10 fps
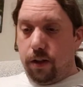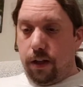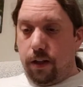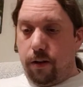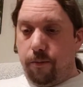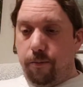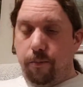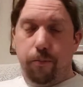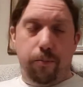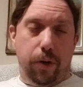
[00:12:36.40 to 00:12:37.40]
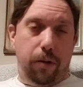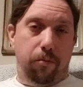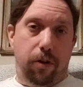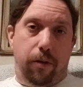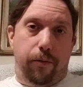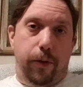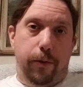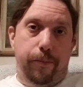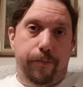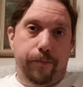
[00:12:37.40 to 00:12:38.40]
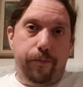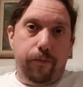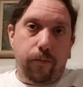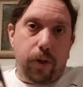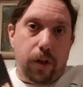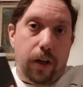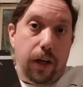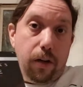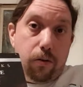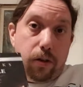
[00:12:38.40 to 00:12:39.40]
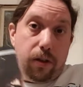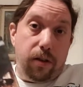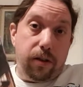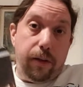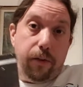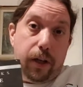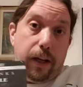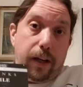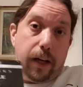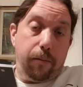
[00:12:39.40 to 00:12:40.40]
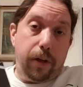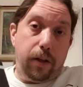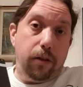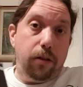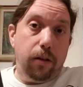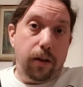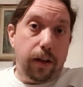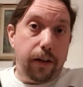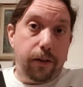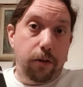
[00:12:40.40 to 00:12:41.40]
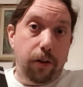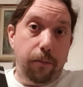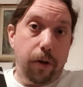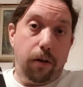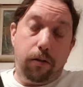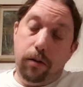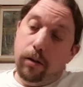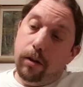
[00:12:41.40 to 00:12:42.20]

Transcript: Brilliant film, and of course it's a Stephen King adaptation, and that is The Green Mile.